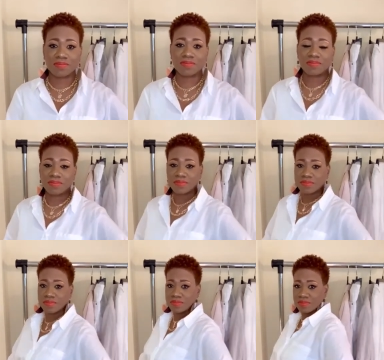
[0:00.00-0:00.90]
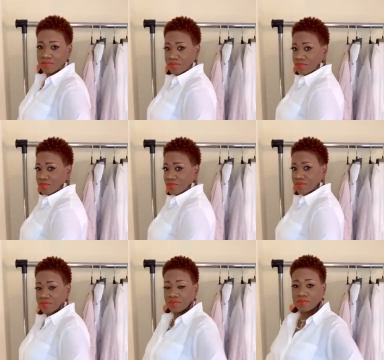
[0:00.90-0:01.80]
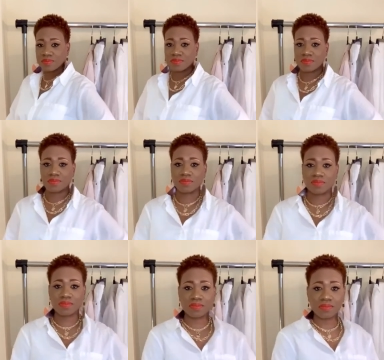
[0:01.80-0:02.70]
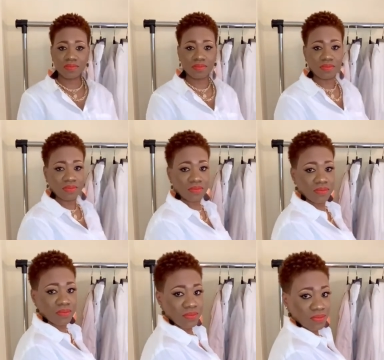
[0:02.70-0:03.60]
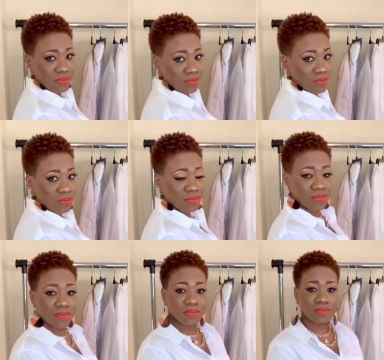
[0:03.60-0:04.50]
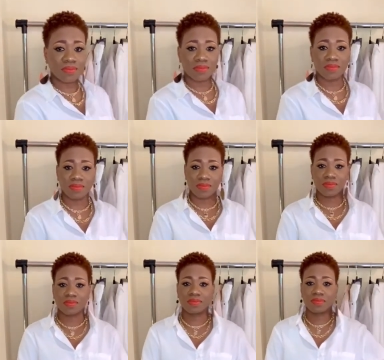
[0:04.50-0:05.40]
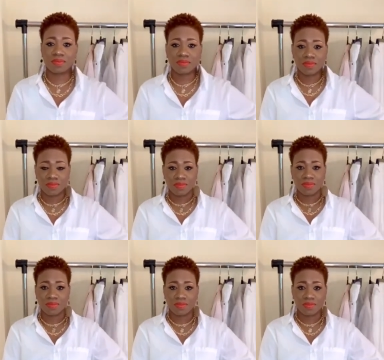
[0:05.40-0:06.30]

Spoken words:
[no speech]